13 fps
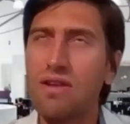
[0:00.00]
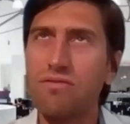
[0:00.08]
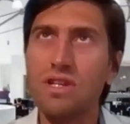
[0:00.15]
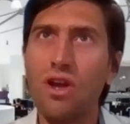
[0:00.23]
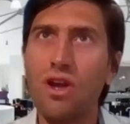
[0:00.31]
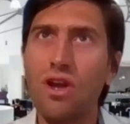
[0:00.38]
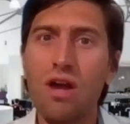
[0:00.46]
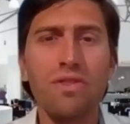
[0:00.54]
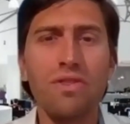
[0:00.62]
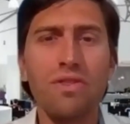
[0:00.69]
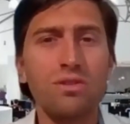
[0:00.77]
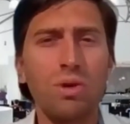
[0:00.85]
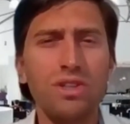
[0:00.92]
every 9
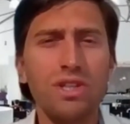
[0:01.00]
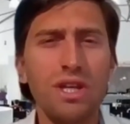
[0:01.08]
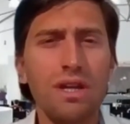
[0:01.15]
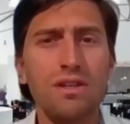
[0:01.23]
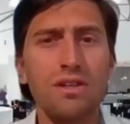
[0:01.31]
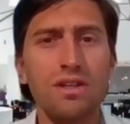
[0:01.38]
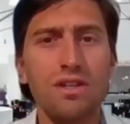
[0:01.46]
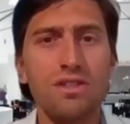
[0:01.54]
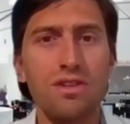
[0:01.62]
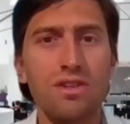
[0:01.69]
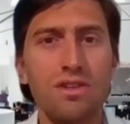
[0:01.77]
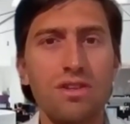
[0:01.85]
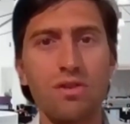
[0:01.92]
months to 1 year.
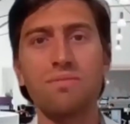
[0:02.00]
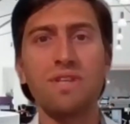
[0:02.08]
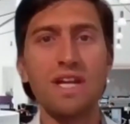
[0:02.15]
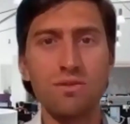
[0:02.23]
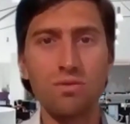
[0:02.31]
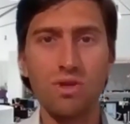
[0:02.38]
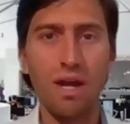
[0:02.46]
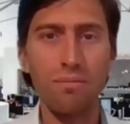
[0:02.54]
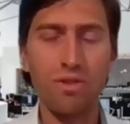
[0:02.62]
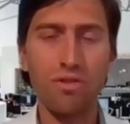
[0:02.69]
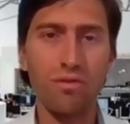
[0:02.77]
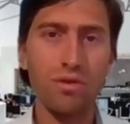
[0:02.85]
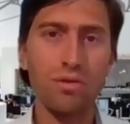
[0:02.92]
So those updates will
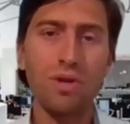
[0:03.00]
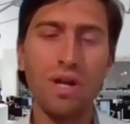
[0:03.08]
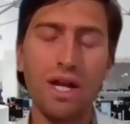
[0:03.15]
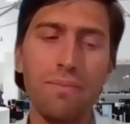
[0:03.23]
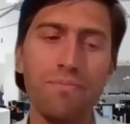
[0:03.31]
come through.